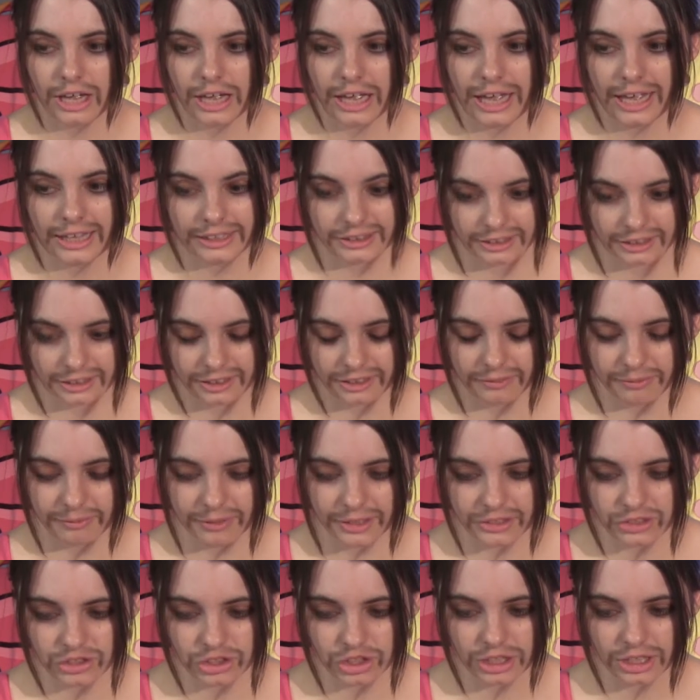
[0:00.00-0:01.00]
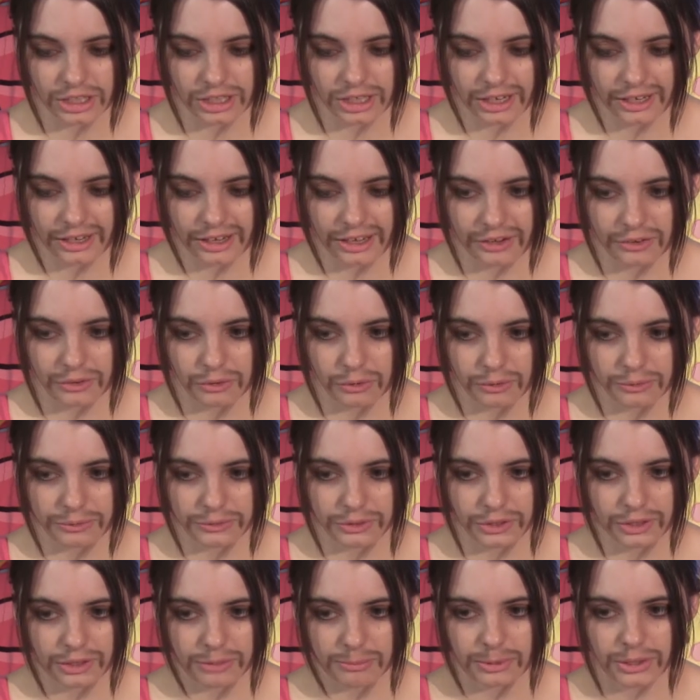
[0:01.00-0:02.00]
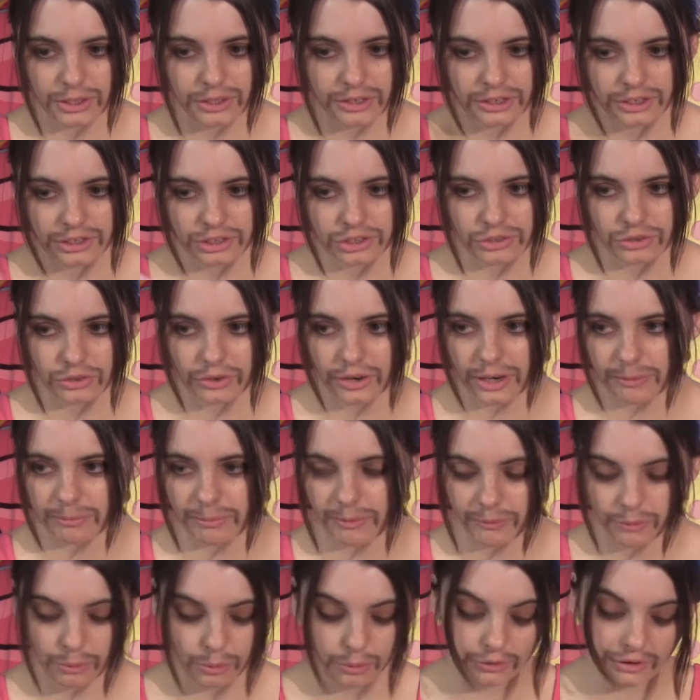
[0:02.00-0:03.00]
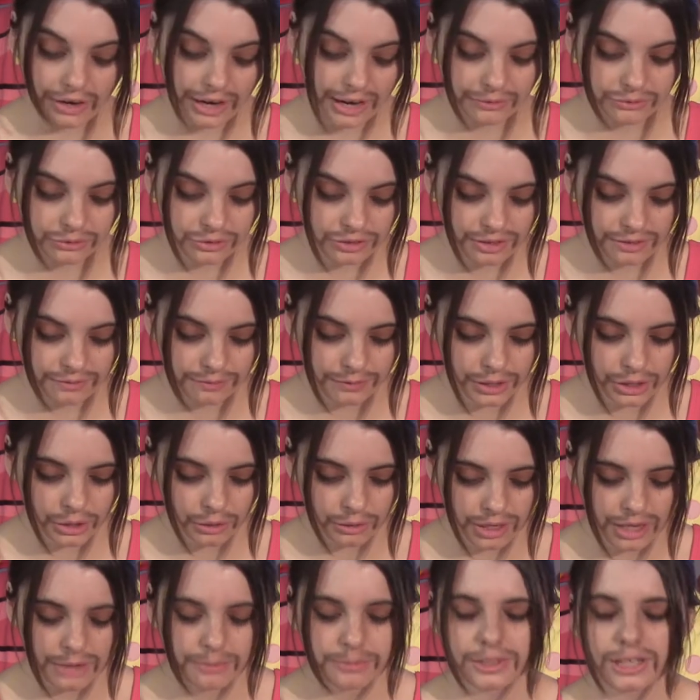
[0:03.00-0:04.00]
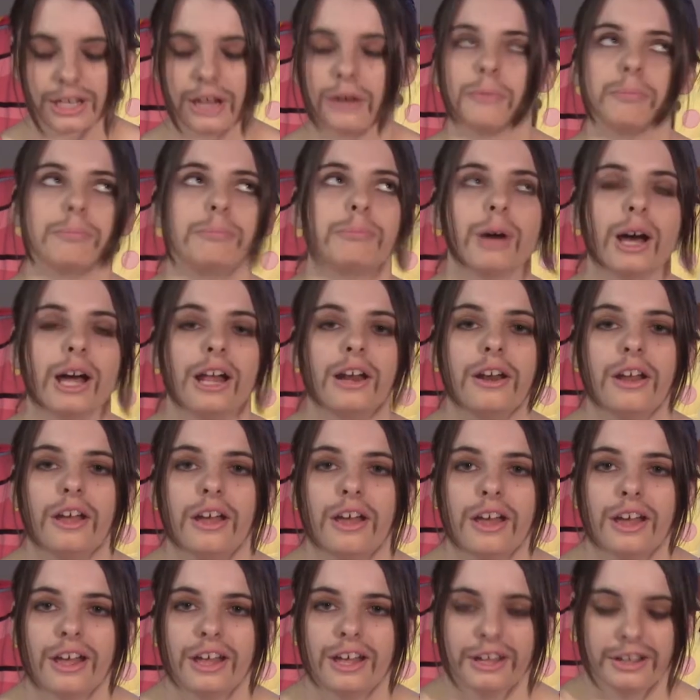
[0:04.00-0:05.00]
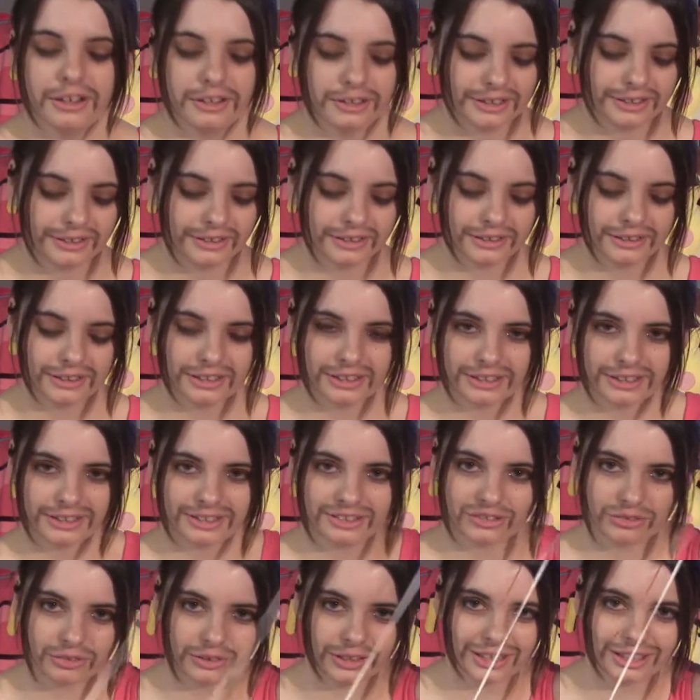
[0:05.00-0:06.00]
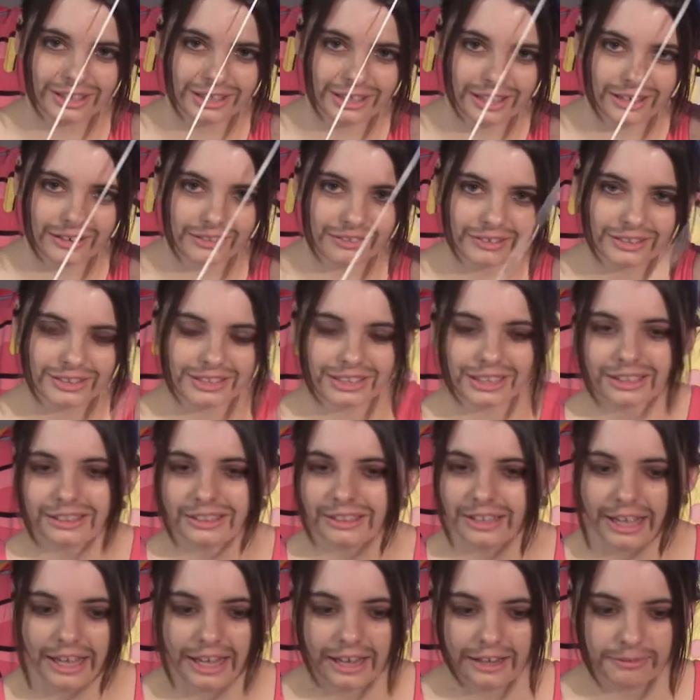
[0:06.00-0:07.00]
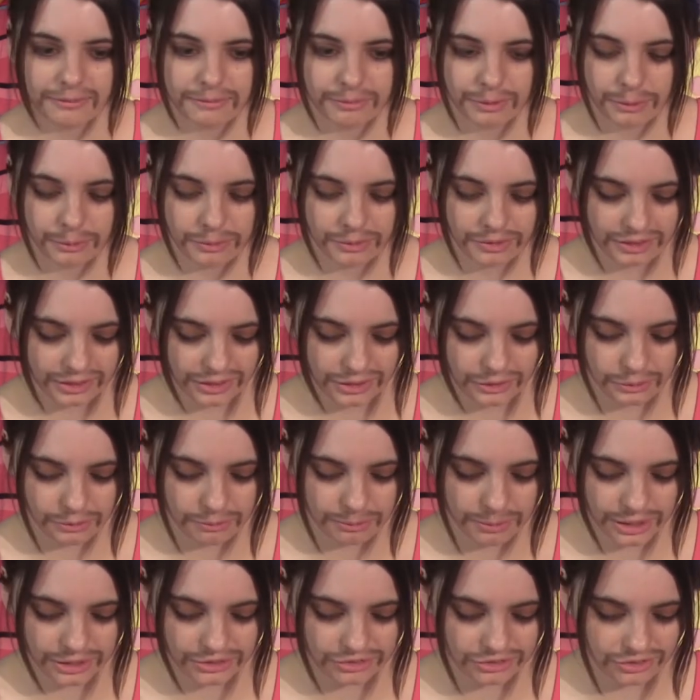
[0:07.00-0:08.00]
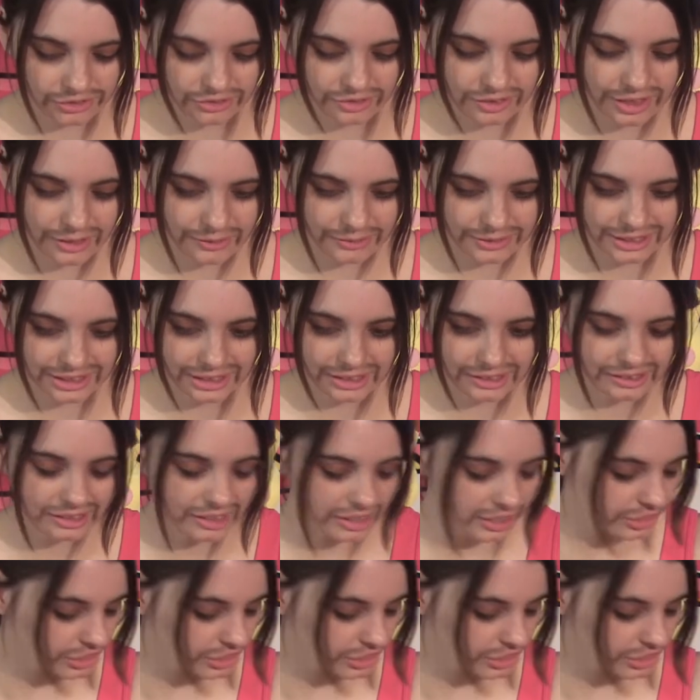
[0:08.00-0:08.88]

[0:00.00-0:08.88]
at the convention, and I don't know if they're going to be on Instagram before or after this video comes out, but the string kind of looks like headphones in those pictures, and I was like, oh